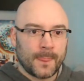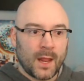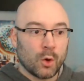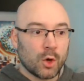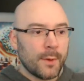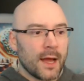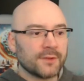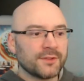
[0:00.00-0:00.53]

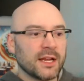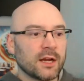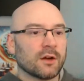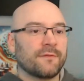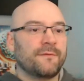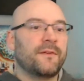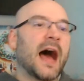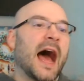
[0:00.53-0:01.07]
What about
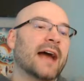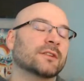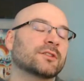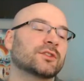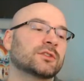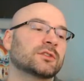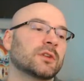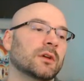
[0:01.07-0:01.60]
De'Aaron
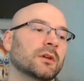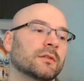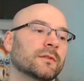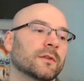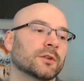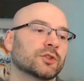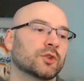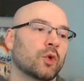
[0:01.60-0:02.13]
Fox
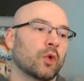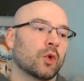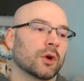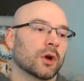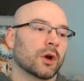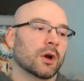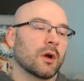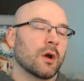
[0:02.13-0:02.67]
first
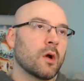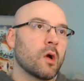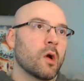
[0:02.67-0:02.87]
quarter?